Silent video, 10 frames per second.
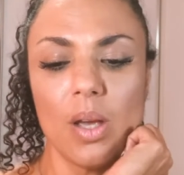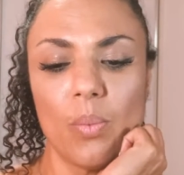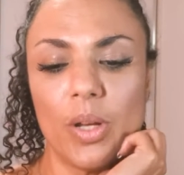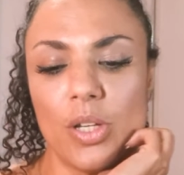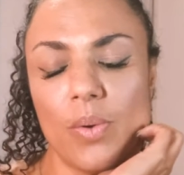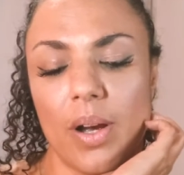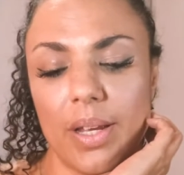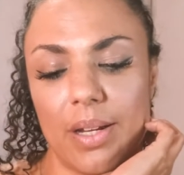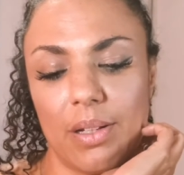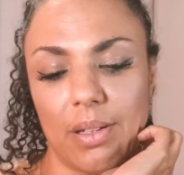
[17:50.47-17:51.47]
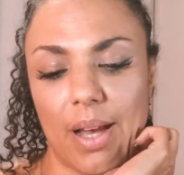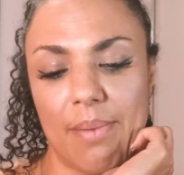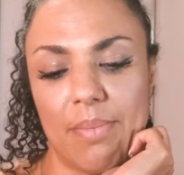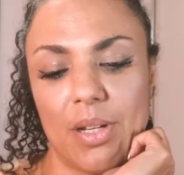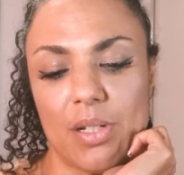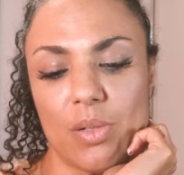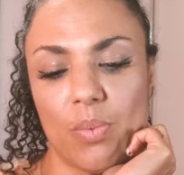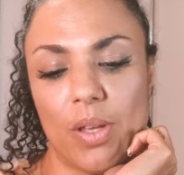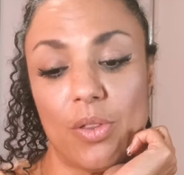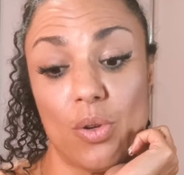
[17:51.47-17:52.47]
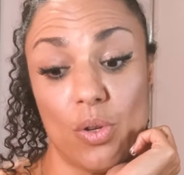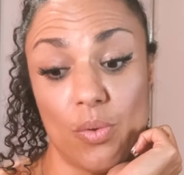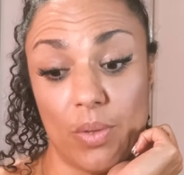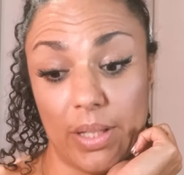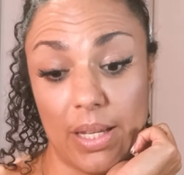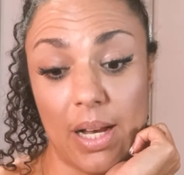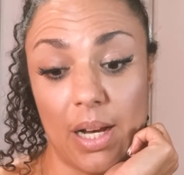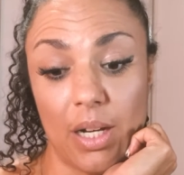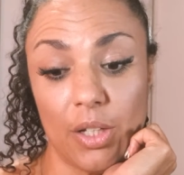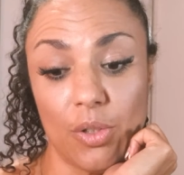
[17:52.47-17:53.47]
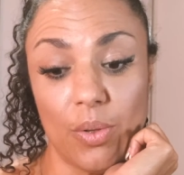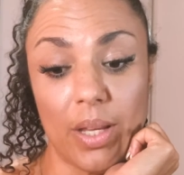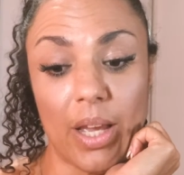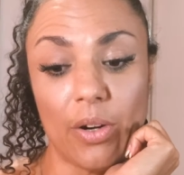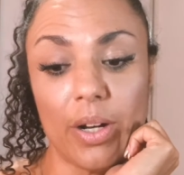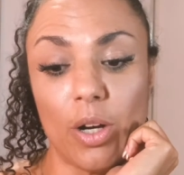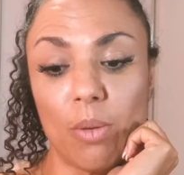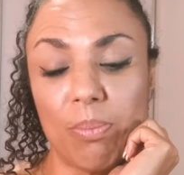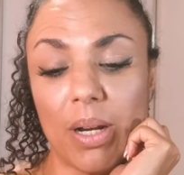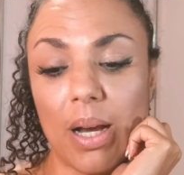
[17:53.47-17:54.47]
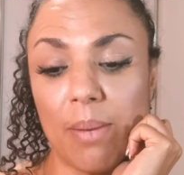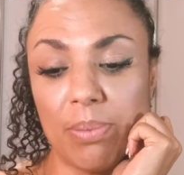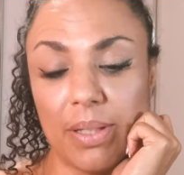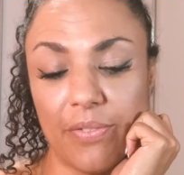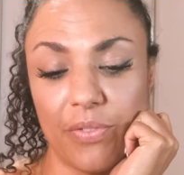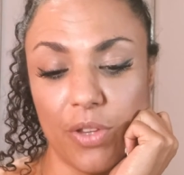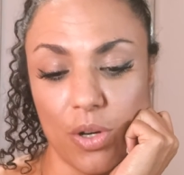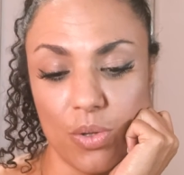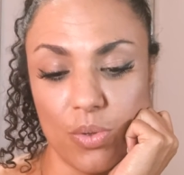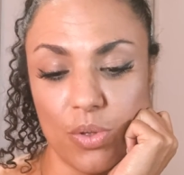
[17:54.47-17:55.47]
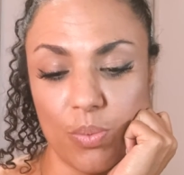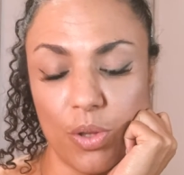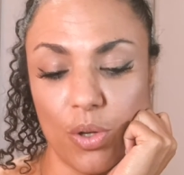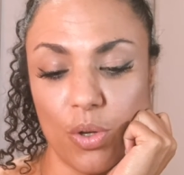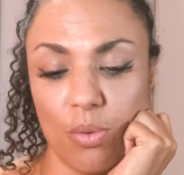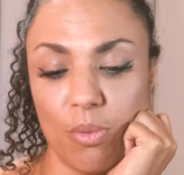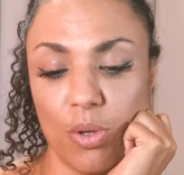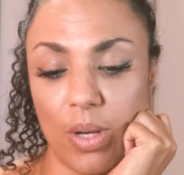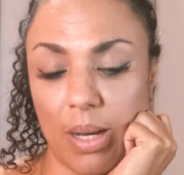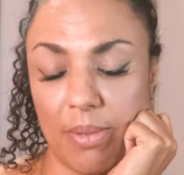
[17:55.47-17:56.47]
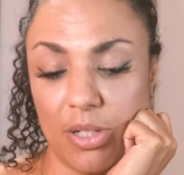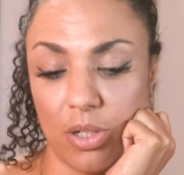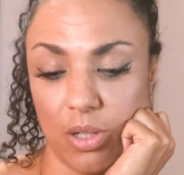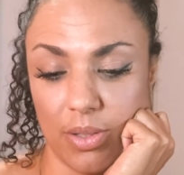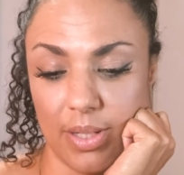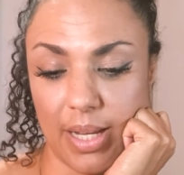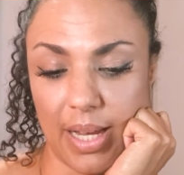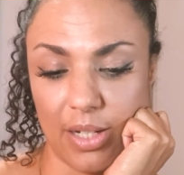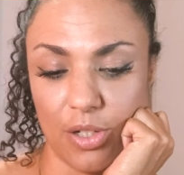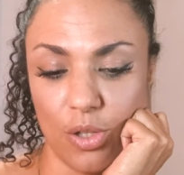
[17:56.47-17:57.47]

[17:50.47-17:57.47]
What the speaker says: When you are in alignment with who you really are, you cannot help but uplift those with whom you come into contact.